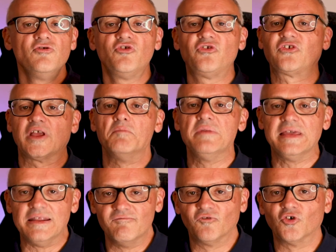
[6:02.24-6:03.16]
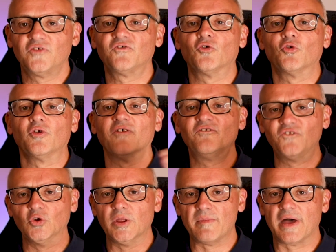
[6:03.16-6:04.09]
Send me an invoice for the
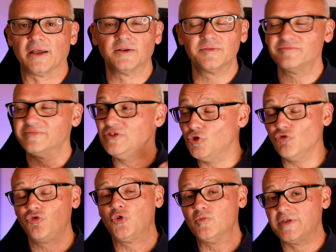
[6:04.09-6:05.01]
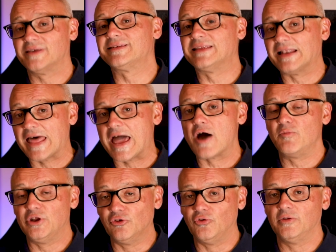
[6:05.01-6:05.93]
full amount. YouTube doesn't allow
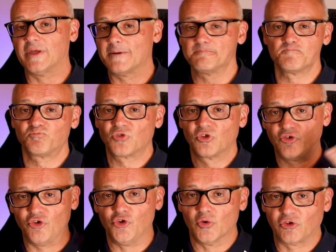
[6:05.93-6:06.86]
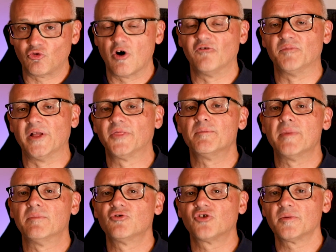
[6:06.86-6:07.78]
me to do that, to do a 12-month
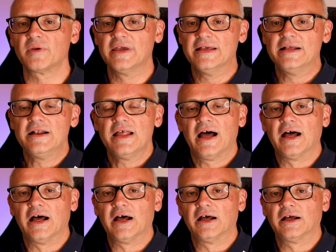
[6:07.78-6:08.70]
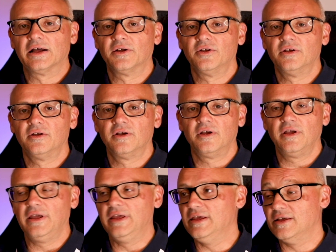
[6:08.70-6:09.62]
membership.
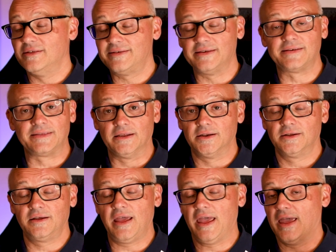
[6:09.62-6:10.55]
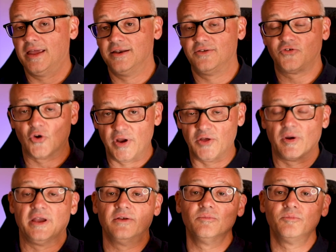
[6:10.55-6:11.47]
He insisted, and so
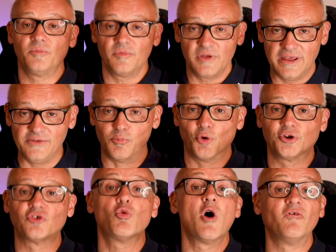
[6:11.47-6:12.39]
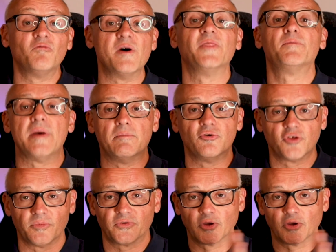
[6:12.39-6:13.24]
anyway, he's bought a 12-month membership.